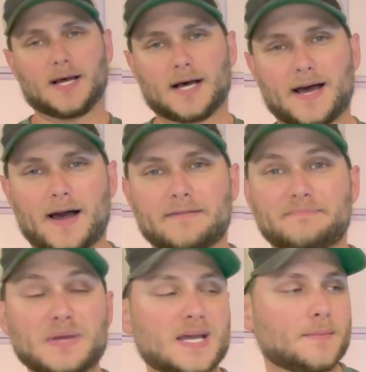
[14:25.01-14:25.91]

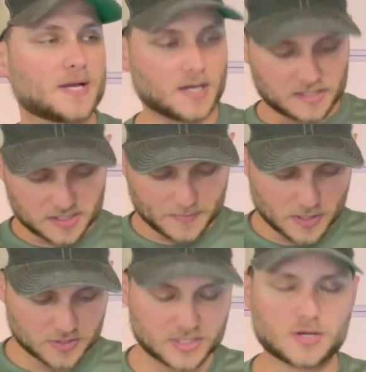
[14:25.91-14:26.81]
I've become accustomed to
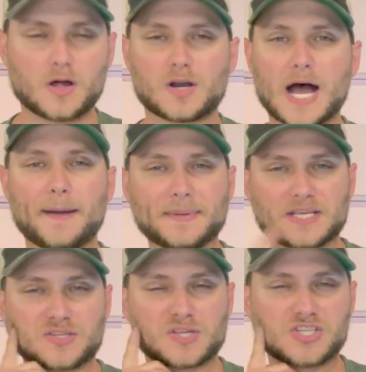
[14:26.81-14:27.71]
using taller
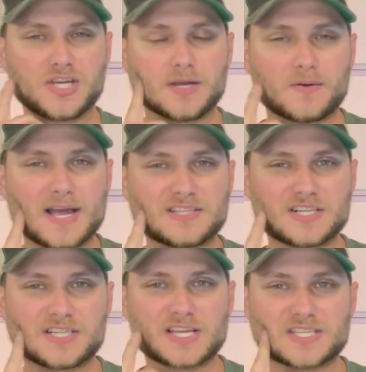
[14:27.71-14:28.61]
optics, so the cheek riser
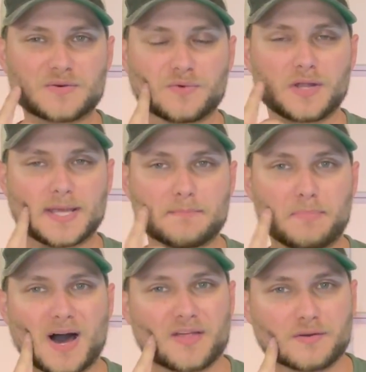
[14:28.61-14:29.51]
doesn't really
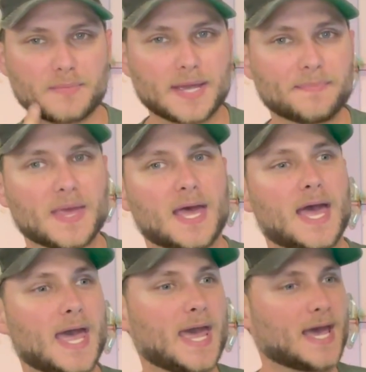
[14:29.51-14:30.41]
bother me.
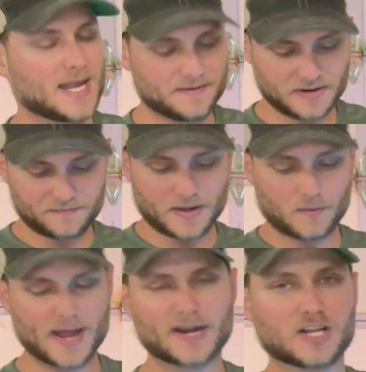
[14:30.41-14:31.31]
And even if I ran a